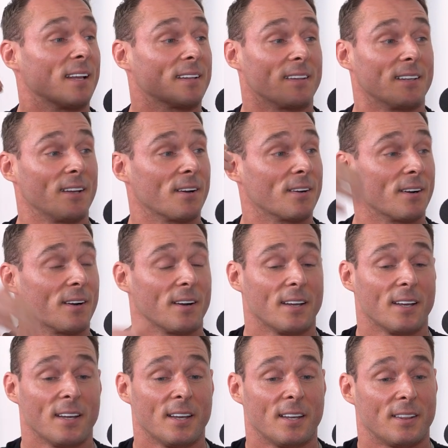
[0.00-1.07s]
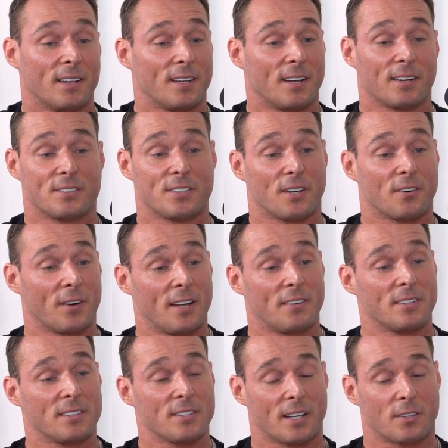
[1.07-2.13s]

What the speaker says: Like the younger generations,